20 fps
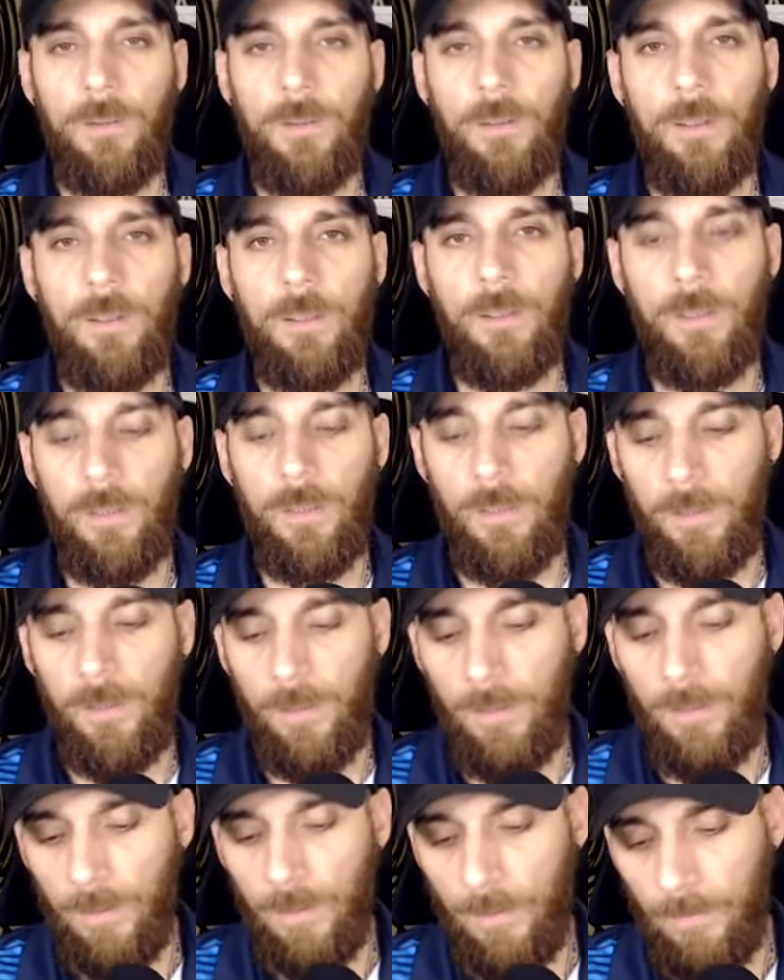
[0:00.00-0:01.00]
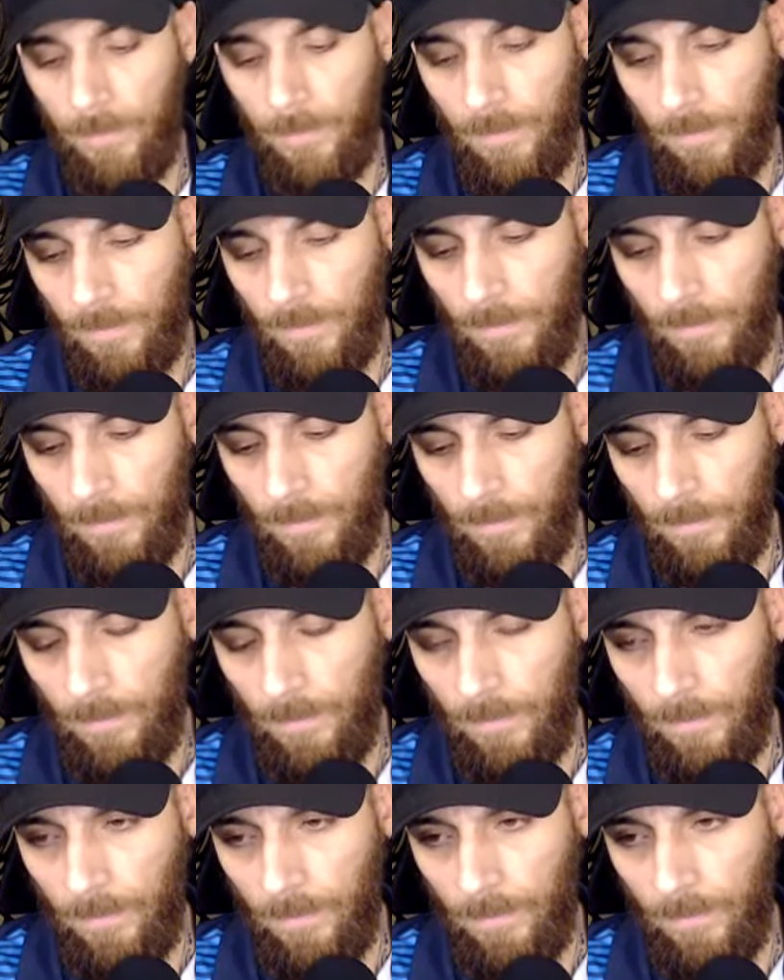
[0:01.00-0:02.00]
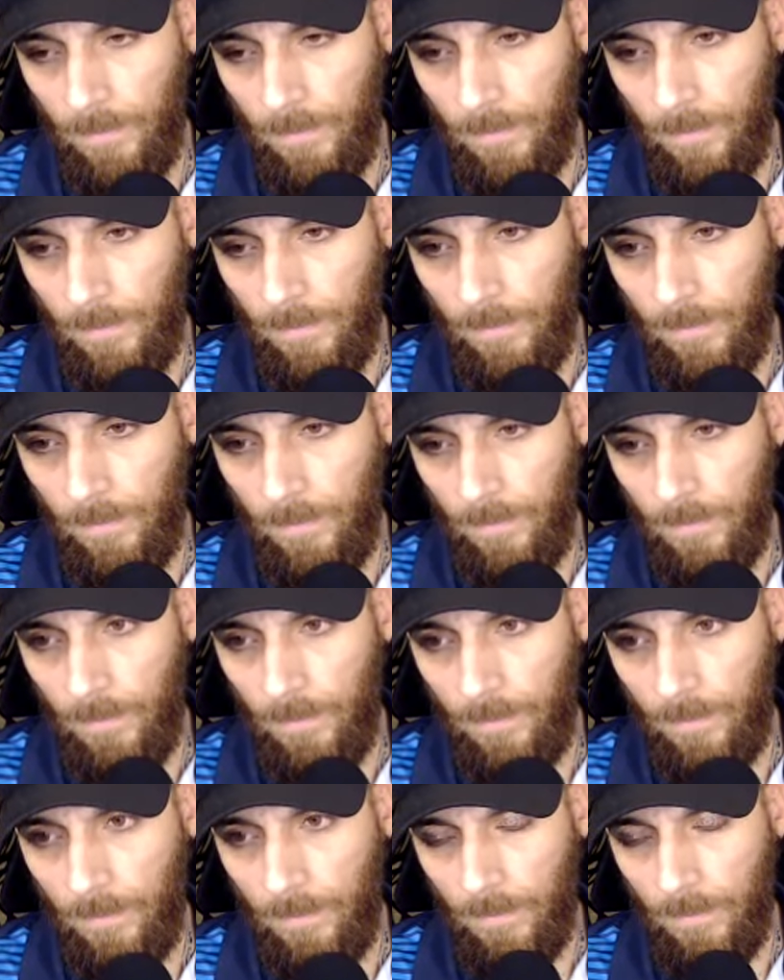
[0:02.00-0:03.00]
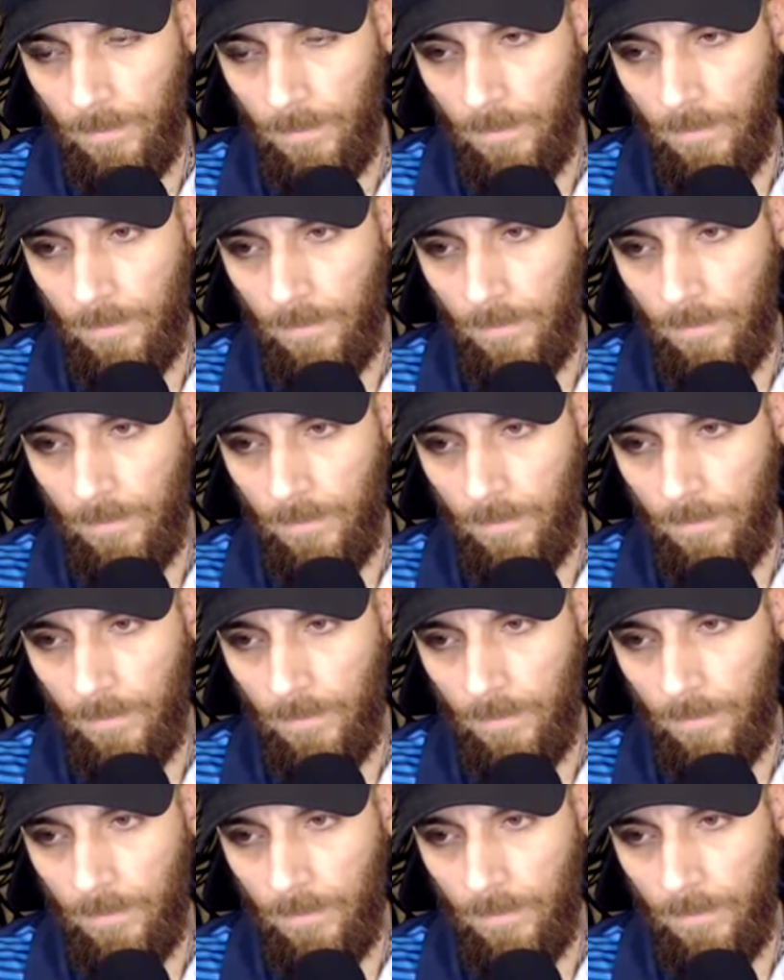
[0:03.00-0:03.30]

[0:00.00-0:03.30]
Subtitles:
(silence)